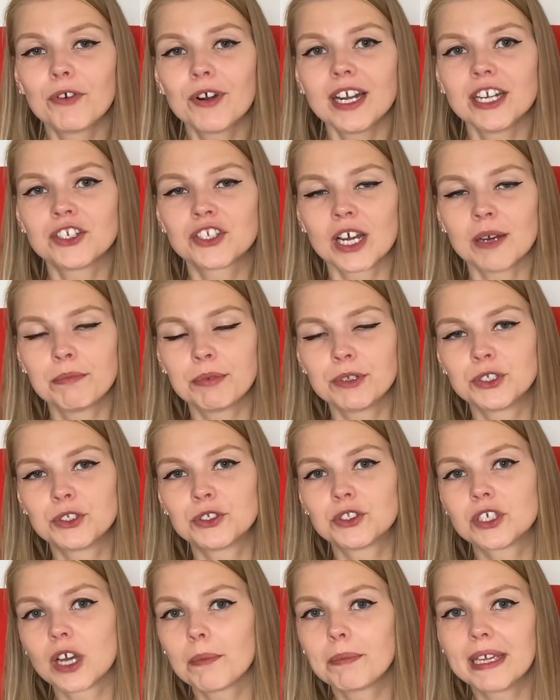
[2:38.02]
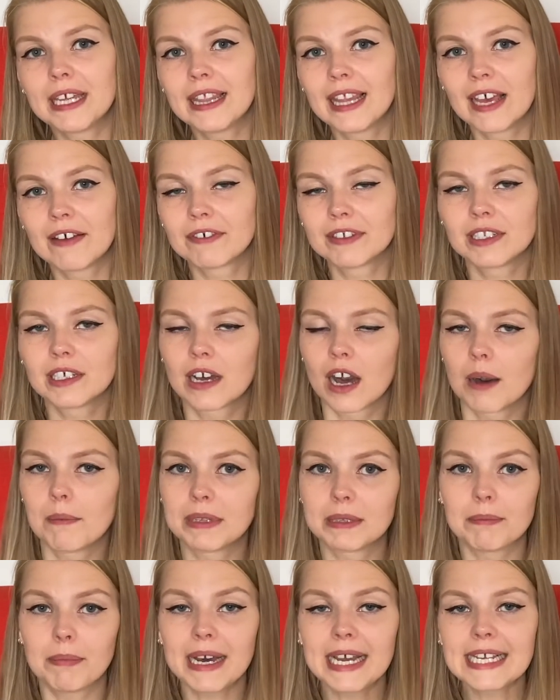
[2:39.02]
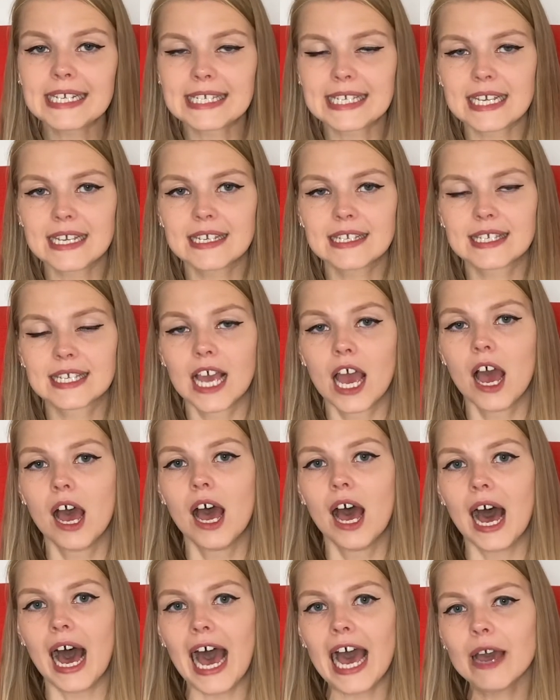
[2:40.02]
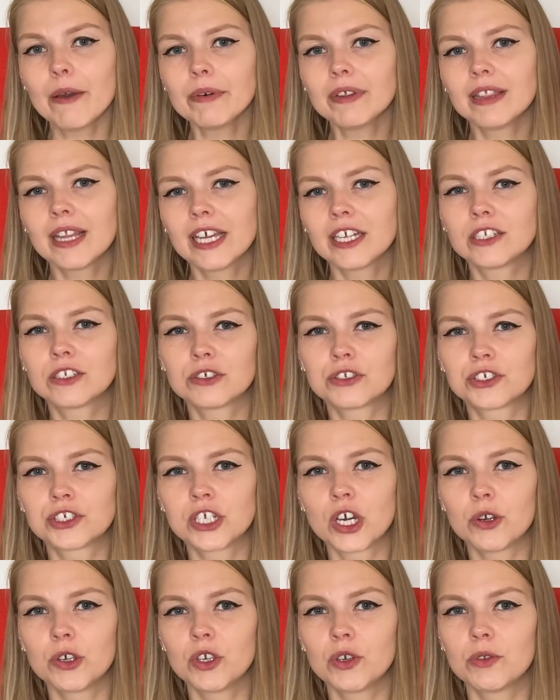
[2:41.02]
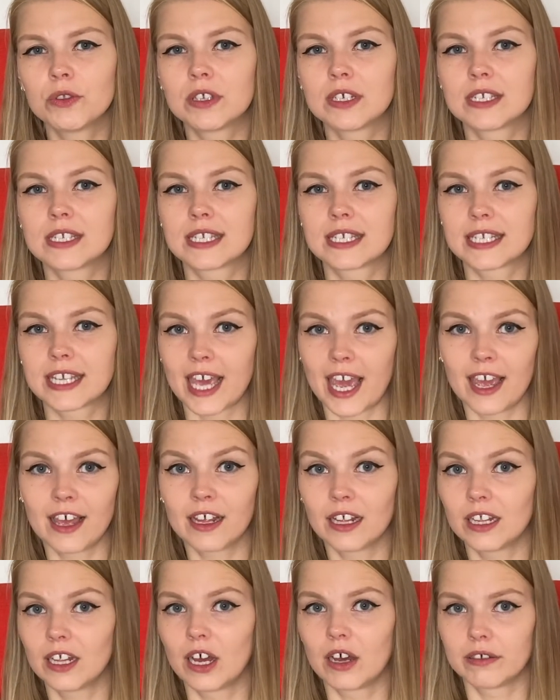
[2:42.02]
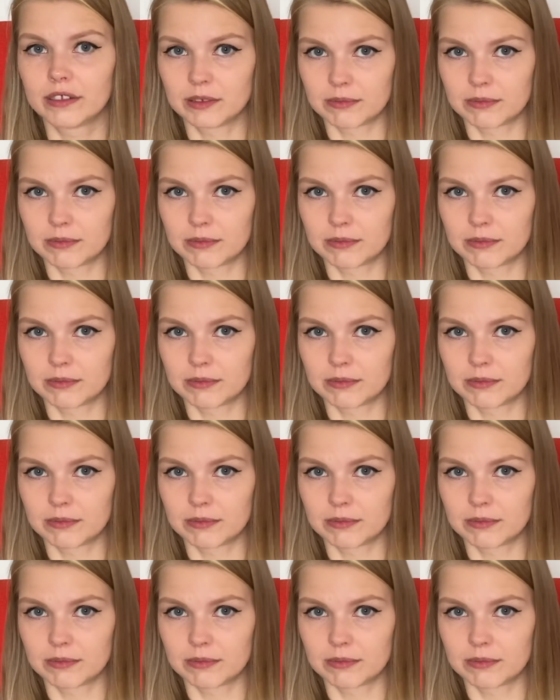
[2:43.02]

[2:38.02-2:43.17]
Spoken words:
I jump into top 11 common biases, I would like to show you the scale of the